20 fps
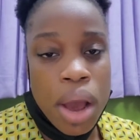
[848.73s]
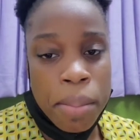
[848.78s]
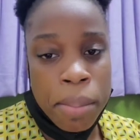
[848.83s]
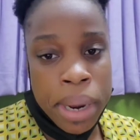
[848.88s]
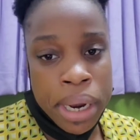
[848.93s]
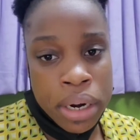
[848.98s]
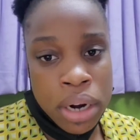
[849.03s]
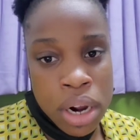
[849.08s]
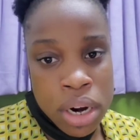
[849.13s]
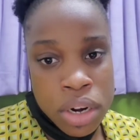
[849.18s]

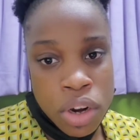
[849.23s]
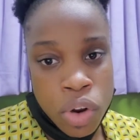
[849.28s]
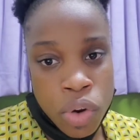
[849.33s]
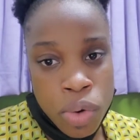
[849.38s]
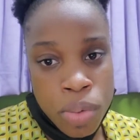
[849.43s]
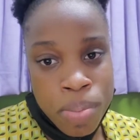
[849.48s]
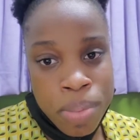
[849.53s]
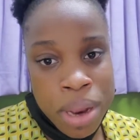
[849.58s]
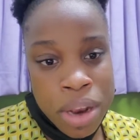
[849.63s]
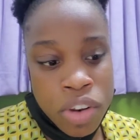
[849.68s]
My
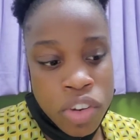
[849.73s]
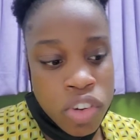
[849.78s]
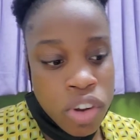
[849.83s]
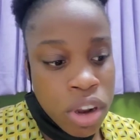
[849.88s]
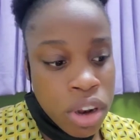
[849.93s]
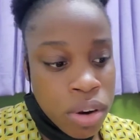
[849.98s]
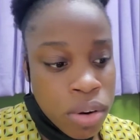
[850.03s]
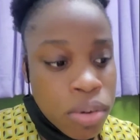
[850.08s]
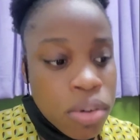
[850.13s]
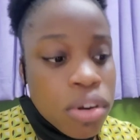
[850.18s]
doctor
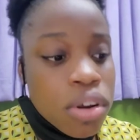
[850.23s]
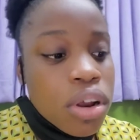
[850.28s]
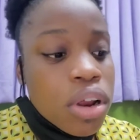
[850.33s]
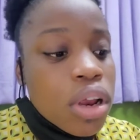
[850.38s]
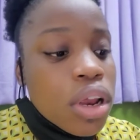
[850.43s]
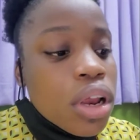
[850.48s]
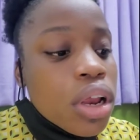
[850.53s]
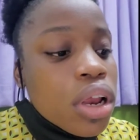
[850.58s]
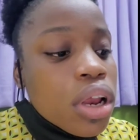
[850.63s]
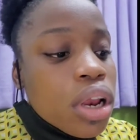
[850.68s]
mentioned,
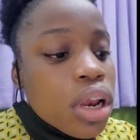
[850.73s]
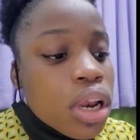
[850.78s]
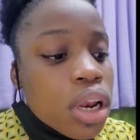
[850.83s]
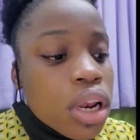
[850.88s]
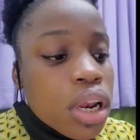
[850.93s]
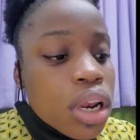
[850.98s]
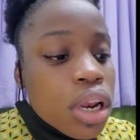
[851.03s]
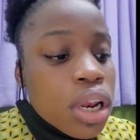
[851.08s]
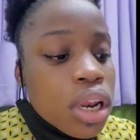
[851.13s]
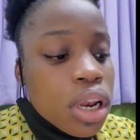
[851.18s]

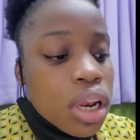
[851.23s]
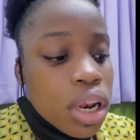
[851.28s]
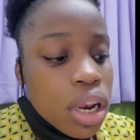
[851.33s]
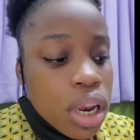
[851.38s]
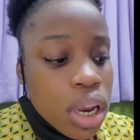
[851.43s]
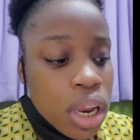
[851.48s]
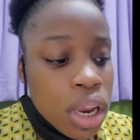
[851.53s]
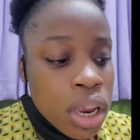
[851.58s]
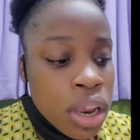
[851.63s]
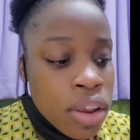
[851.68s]

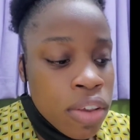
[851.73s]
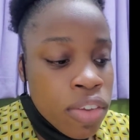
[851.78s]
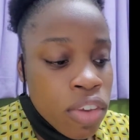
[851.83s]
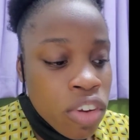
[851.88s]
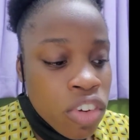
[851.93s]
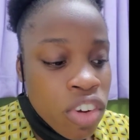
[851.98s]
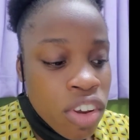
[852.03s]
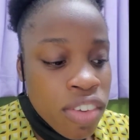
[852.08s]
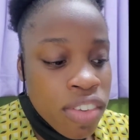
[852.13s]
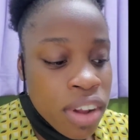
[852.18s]
he
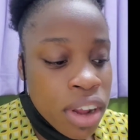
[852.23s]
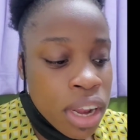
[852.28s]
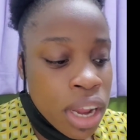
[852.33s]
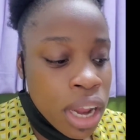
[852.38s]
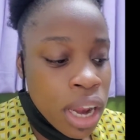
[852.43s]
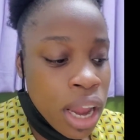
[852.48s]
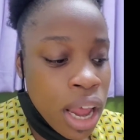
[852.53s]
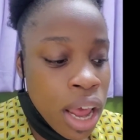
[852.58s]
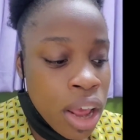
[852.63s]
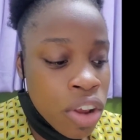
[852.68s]
suggested
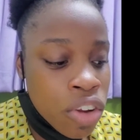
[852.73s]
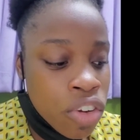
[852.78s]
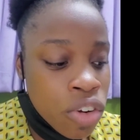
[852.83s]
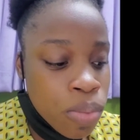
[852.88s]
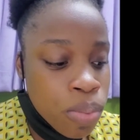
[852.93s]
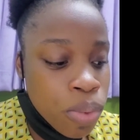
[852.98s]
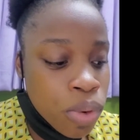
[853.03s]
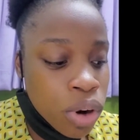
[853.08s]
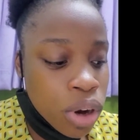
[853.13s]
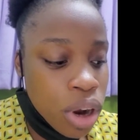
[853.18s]
that I
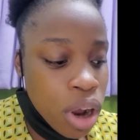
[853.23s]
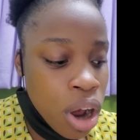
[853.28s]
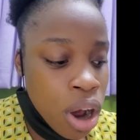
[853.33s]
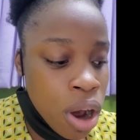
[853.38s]
should put